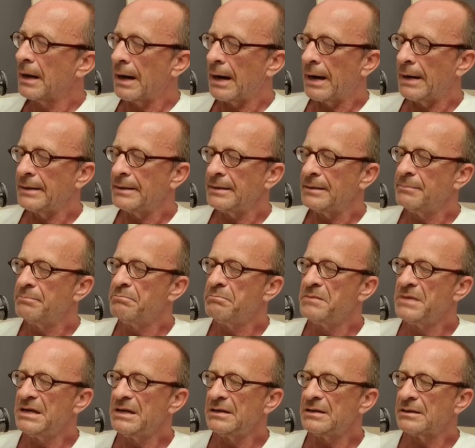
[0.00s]
I
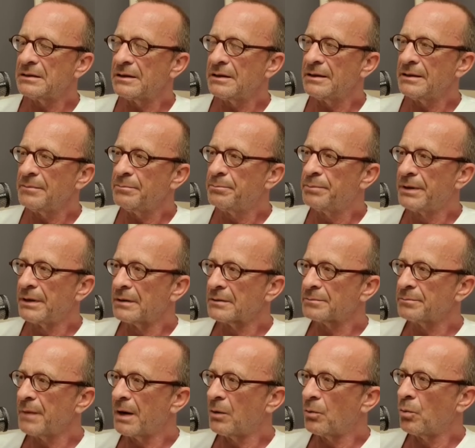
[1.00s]
immediately built
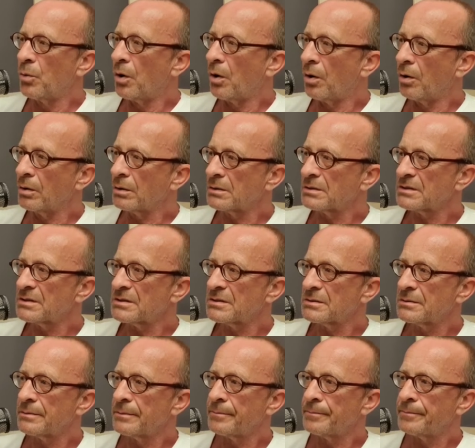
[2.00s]
my walls